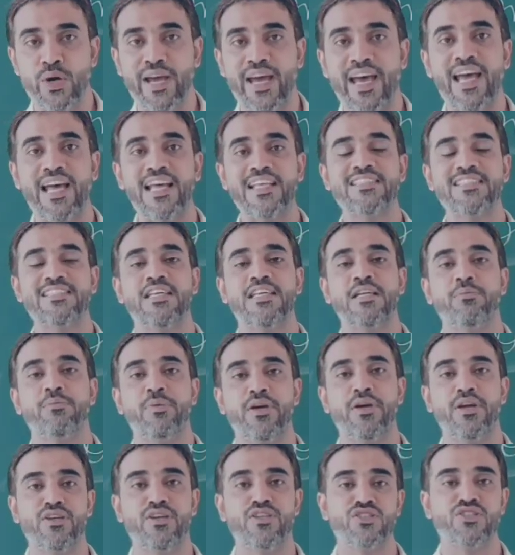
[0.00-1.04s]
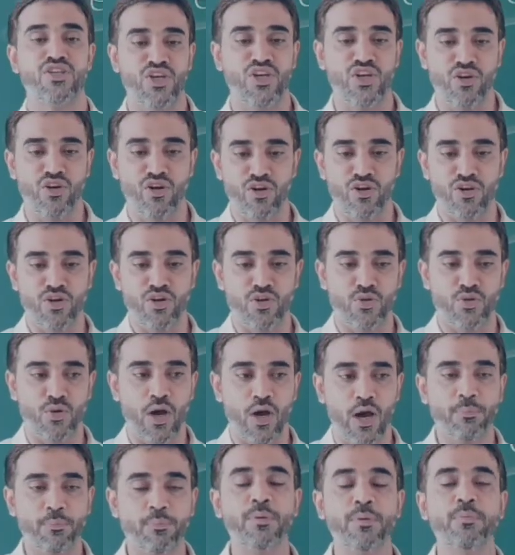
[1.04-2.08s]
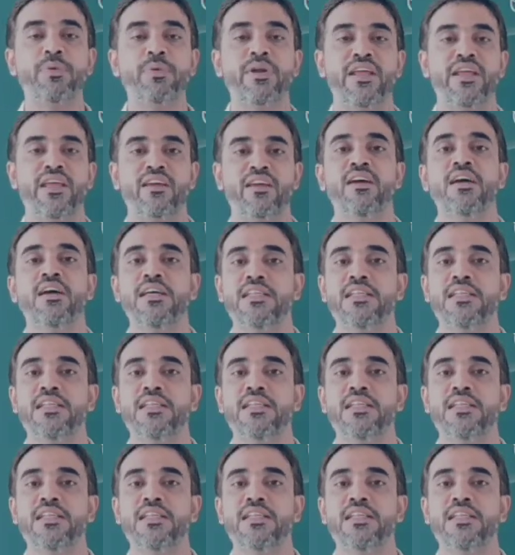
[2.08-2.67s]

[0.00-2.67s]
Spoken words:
as their parents in order to upbring